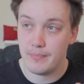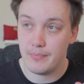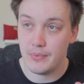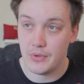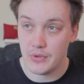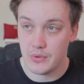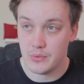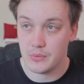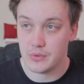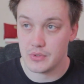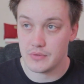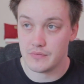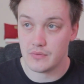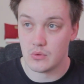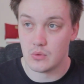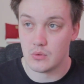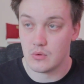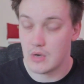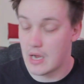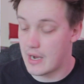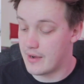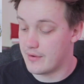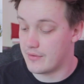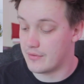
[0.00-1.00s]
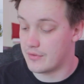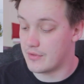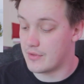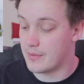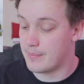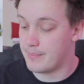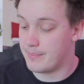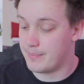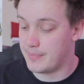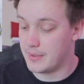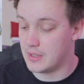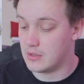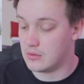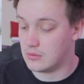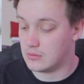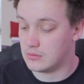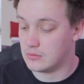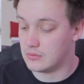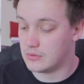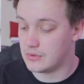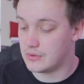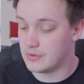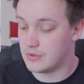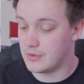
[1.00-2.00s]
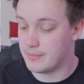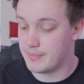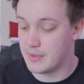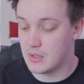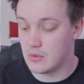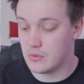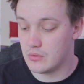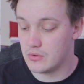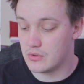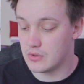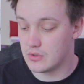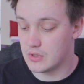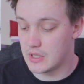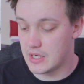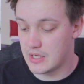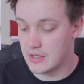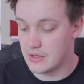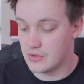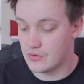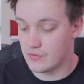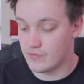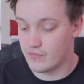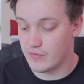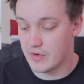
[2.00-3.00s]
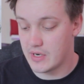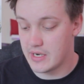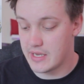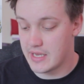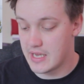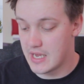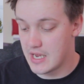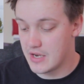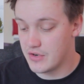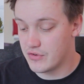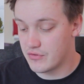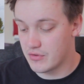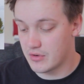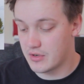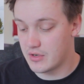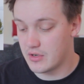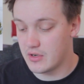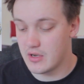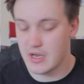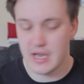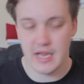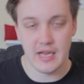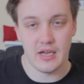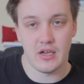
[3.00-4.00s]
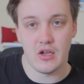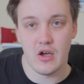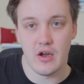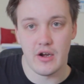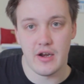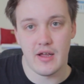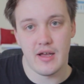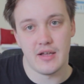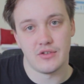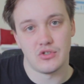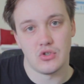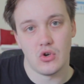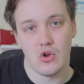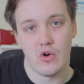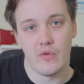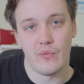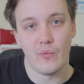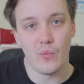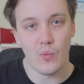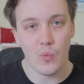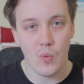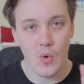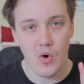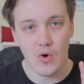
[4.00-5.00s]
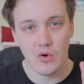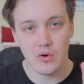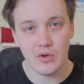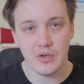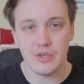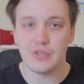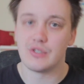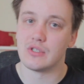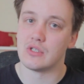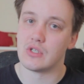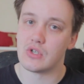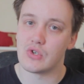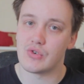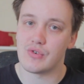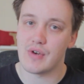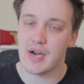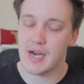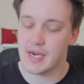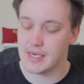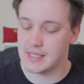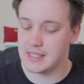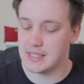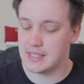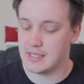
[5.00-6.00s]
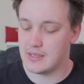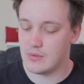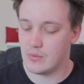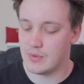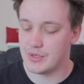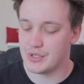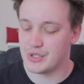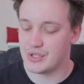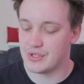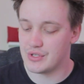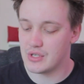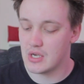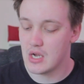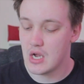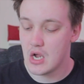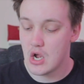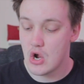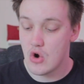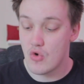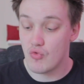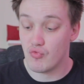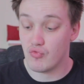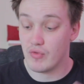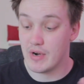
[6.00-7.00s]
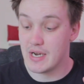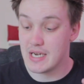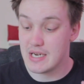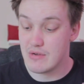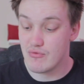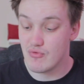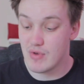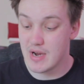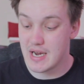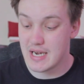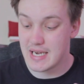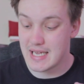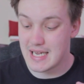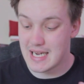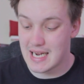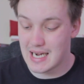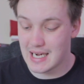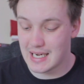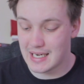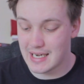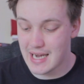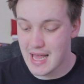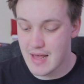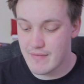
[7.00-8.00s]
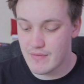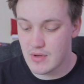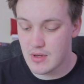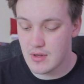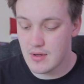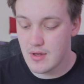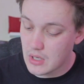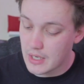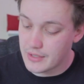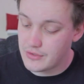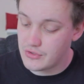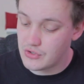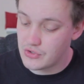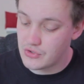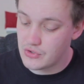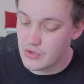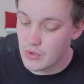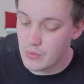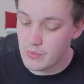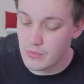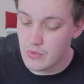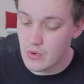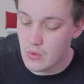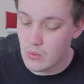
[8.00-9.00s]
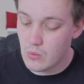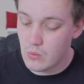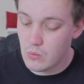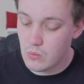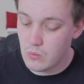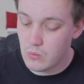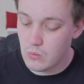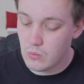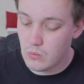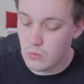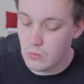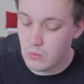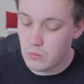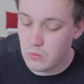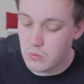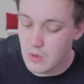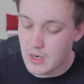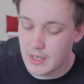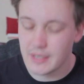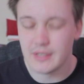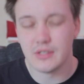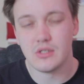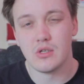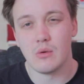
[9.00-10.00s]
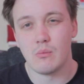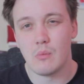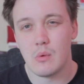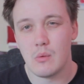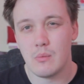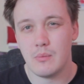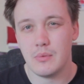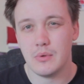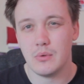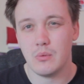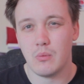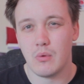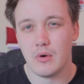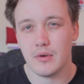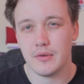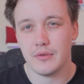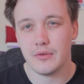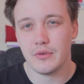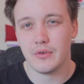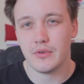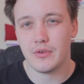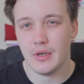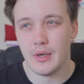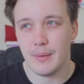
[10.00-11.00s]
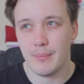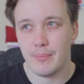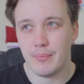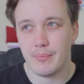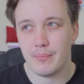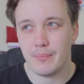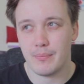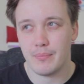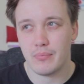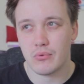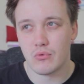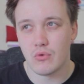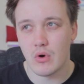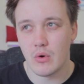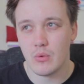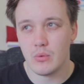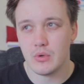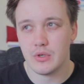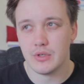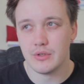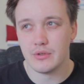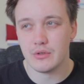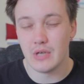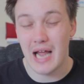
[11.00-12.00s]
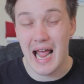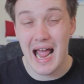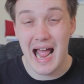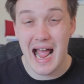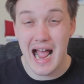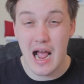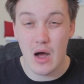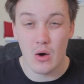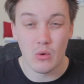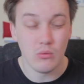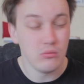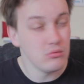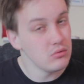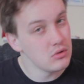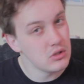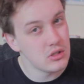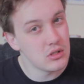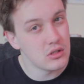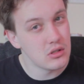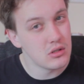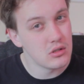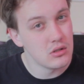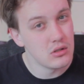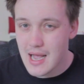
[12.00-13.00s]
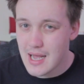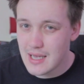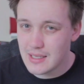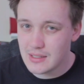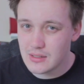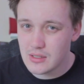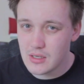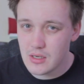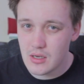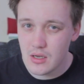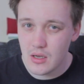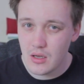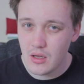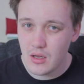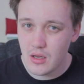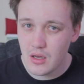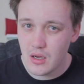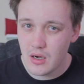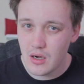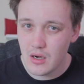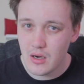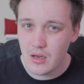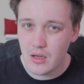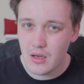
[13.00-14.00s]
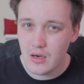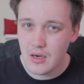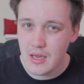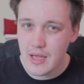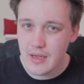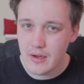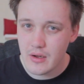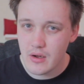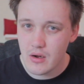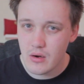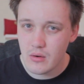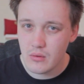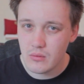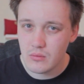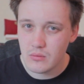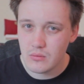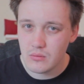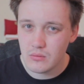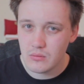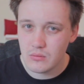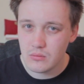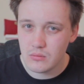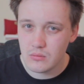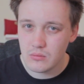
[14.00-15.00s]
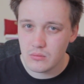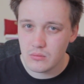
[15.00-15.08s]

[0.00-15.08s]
beautiful, and the build is really intricate. It kind of has a lot of wonks and cracks in it, which is really, really clever. I just don't know why someone would want a broken house as a Lego